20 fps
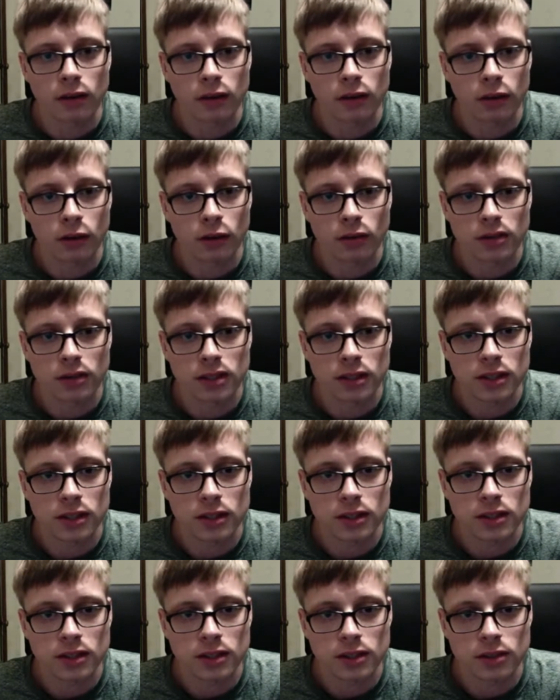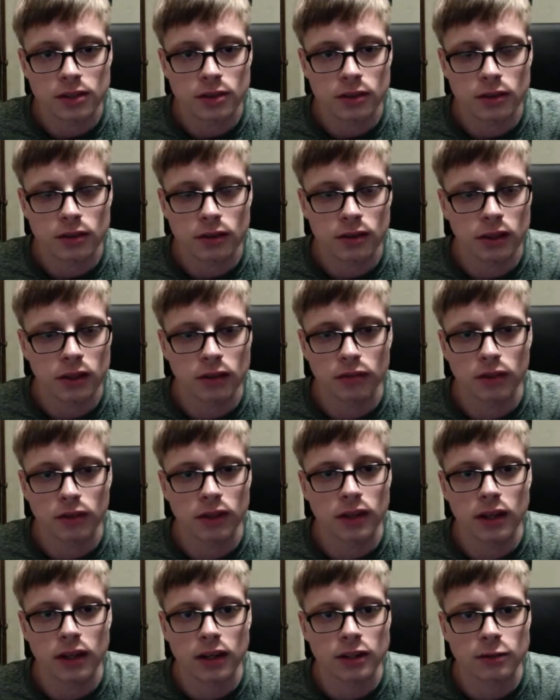of Sydney's sister, like for
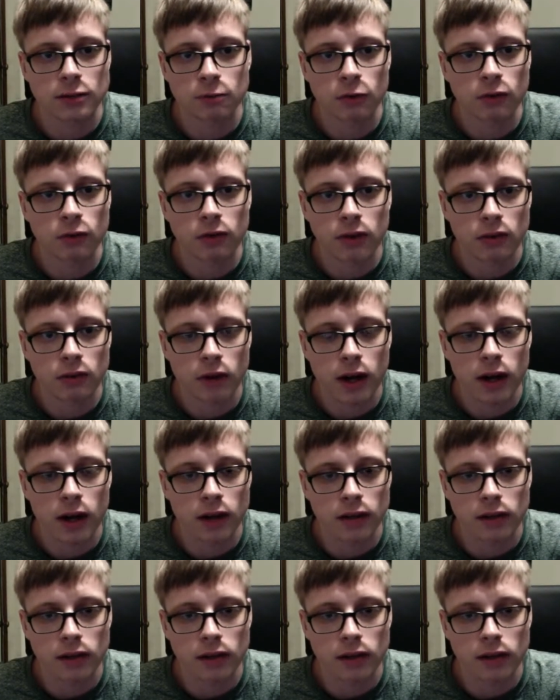the next movie, right?